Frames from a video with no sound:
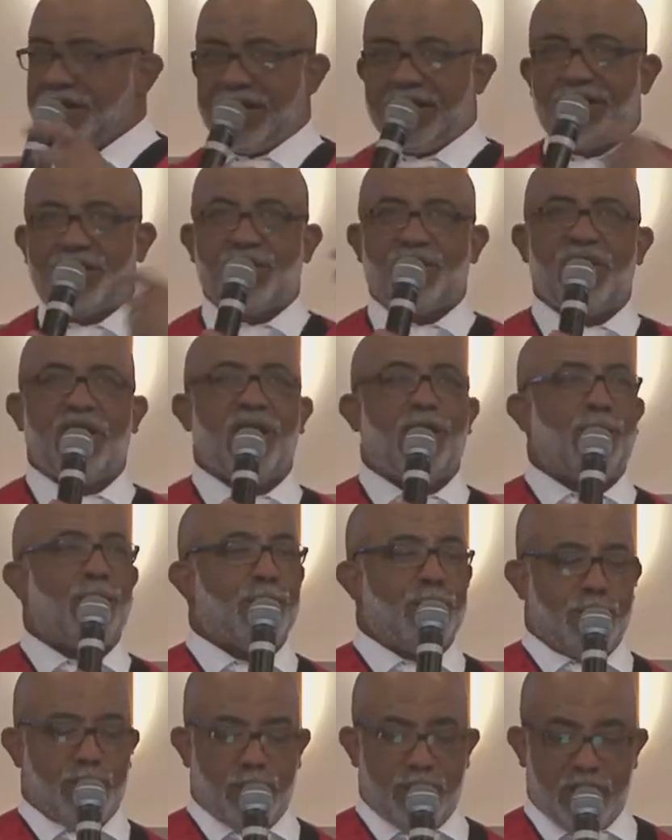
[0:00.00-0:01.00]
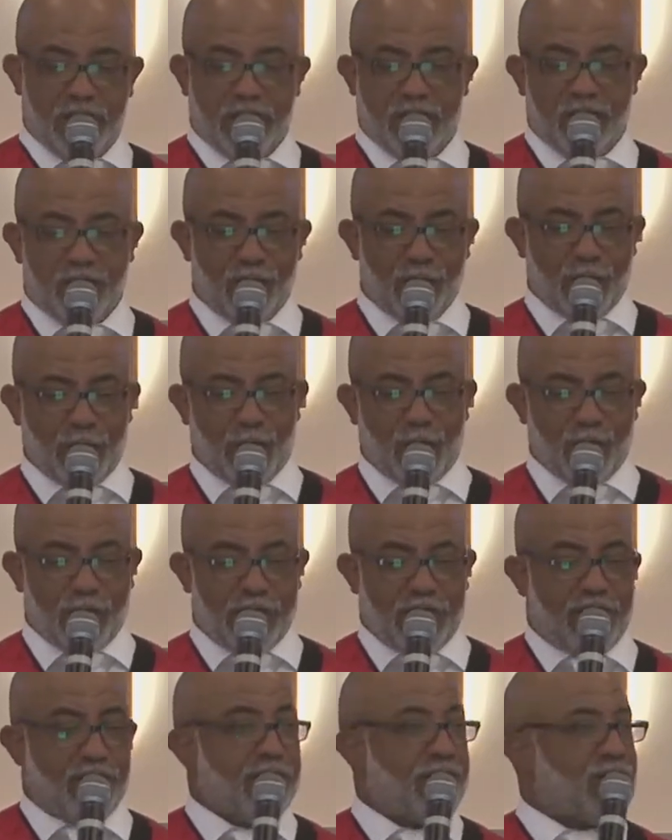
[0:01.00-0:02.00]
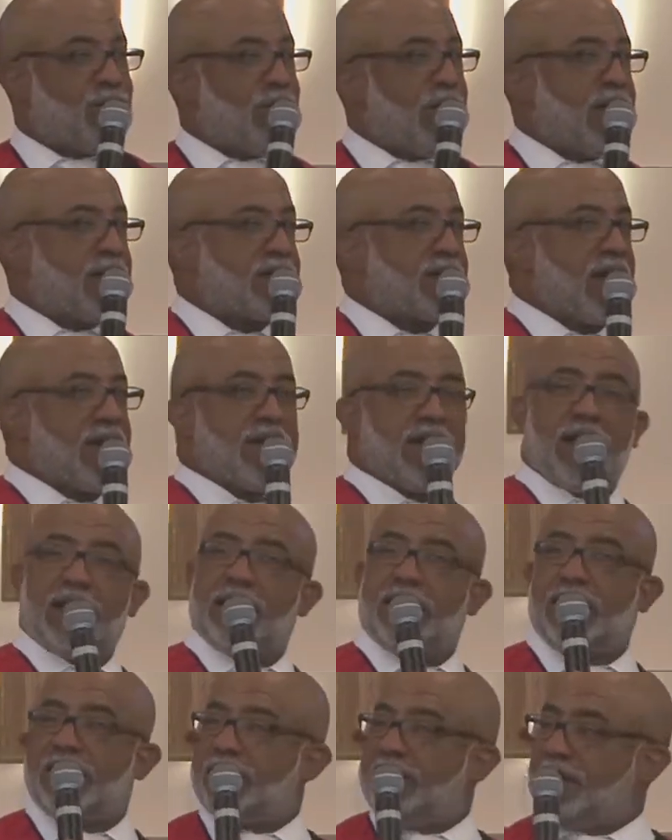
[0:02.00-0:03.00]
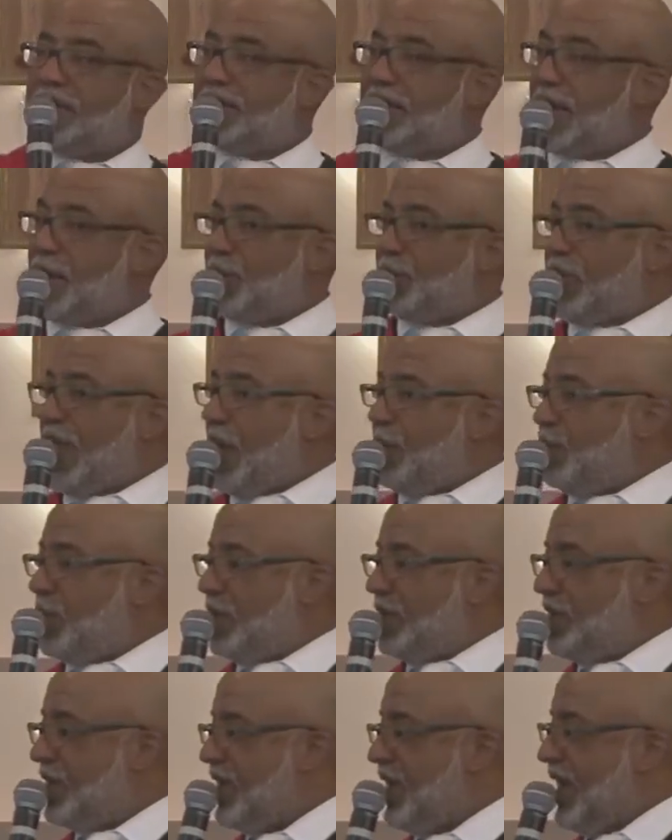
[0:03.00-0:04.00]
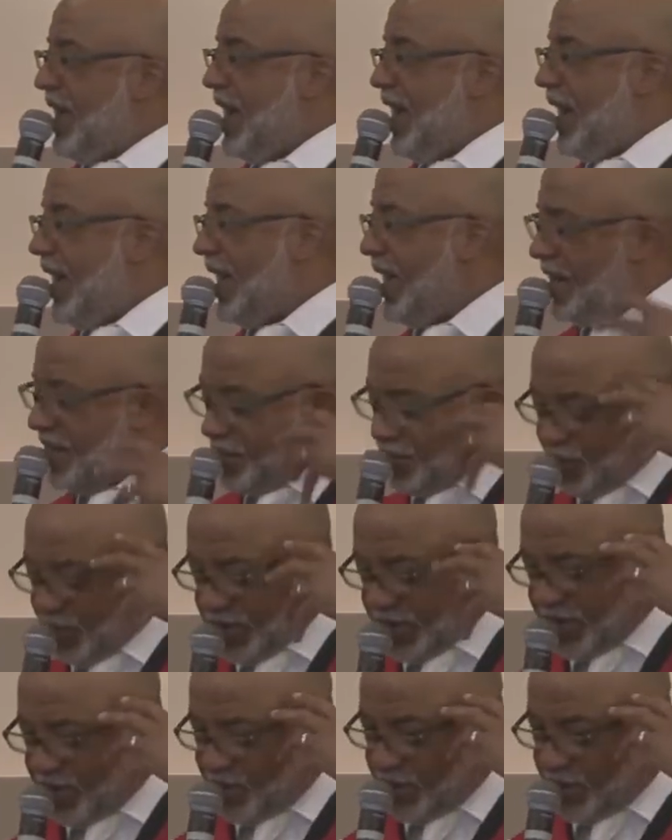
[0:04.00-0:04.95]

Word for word: to help, you know, get her dress. I, I, I, that, that one I had to really